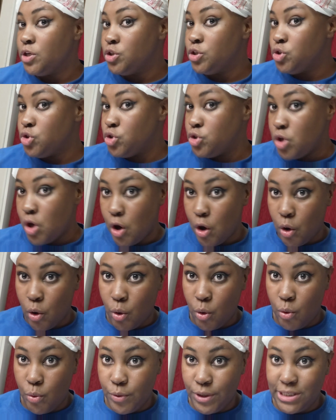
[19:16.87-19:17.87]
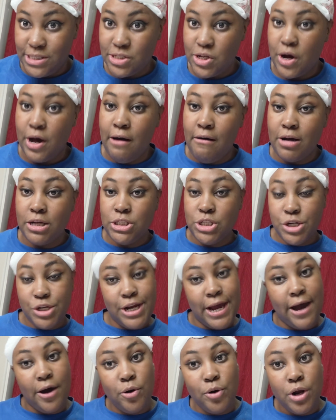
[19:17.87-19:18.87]
So we saw how it
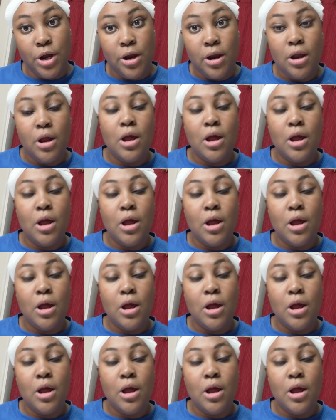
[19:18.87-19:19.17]
turned out,